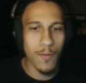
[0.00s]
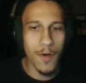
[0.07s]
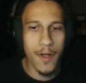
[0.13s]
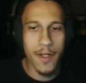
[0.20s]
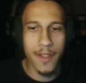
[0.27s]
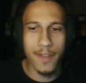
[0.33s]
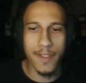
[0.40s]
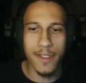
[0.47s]

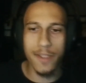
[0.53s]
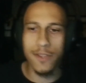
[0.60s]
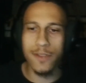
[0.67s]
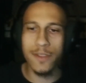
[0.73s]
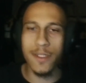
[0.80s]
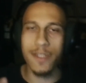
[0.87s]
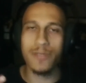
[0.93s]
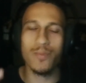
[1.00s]
One, it does,
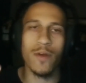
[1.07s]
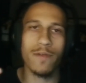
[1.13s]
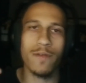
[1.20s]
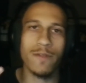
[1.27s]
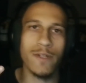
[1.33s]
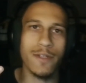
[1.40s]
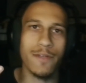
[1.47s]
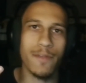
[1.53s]
does
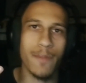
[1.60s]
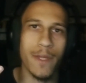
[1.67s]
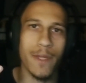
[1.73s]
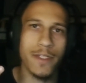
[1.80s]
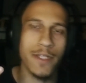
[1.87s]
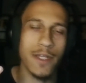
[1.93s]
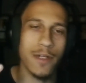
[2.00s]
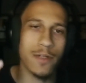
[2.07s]
wonders for
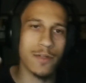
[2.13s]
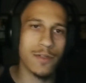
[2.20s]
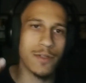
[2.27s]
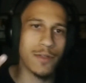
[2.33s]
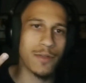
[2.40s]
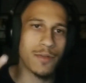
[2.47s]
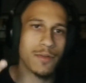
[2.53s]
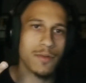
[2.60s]
my channel.
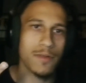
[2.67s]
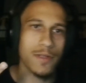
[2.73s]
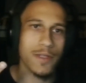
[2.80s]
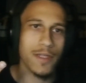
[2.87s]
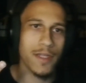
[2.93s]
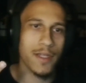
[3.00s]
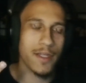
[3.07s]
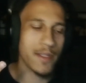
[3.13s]
too
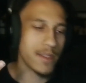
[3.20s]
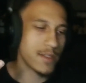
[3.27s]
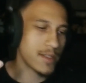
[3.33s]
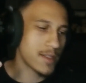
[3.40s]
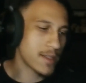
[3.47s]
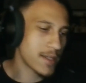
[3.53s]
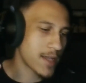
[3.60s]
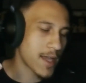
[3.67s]
it,
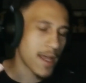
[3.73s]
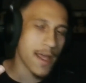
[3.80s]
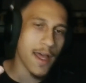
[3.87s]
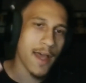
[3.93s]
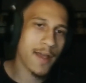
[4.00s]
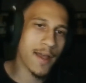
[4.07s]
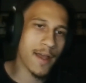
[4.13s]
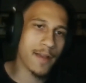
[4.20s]
it,
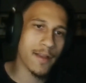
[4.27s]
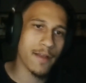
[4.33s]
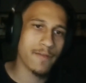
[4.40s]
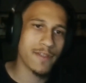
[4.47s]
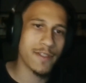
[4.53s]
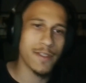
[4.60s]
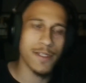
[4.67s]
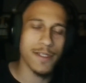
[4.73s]
I, I
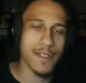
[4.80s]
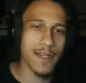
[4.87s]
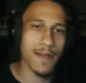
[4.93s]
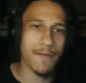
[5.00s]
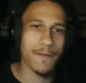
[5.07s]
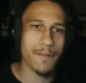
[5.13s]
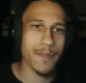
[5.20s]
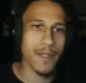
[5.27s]
love to just
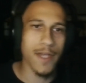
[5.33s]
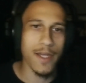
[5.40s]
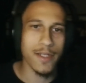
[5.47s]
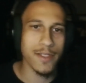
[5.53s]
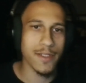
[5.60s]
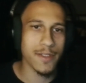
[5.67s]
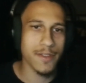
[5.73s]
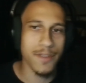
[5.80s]
hear from you
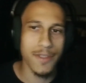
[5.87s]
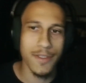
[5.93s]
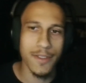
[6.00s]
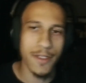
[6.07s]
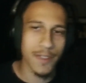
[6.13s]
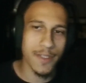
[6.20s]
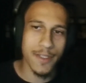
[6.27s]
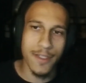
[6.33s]
guys. You're
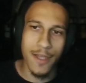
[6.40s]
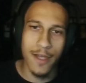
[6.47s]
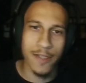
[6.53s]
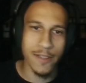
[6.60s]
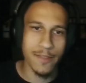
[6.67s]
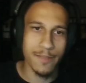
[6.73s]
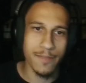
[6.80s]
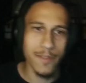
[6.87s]
you're just
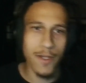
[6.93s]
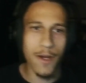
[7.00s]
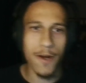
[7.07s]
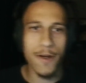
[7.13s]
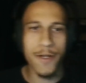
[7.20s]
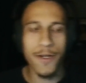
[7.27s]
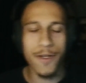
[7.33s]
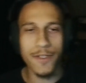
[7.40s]
awesome.
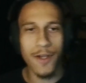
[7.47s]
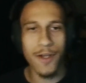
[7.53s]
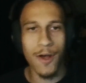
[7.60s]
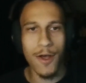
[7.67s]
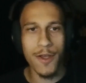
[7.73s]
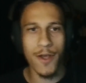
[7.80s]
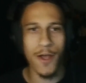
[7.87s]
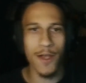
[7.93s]
You're you're
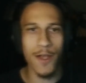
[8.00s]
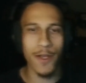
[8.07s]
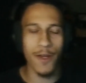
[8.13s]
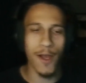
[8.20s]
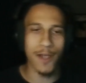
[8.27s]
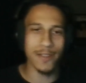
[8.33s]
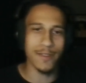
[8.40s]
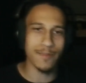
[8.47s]
all y'all
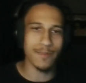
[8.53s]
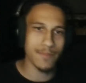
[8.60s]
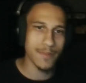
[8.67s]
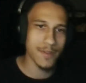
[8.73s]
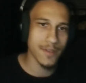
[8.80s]
are awesome.